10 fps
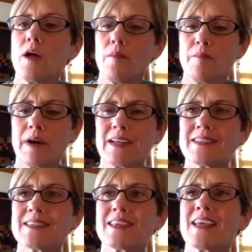
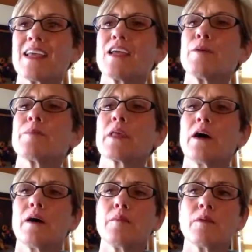But
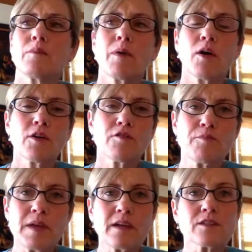part of
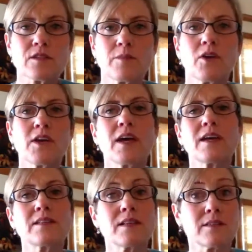being a
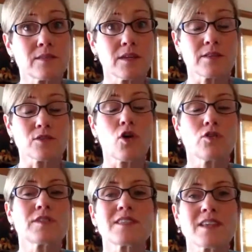sommelier, it's
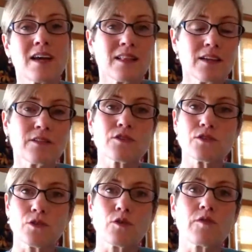called silent
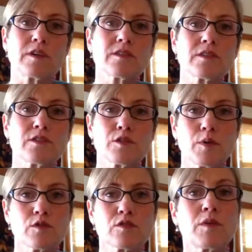service. It's
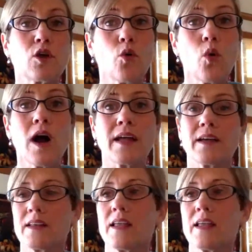supposed to be quiet.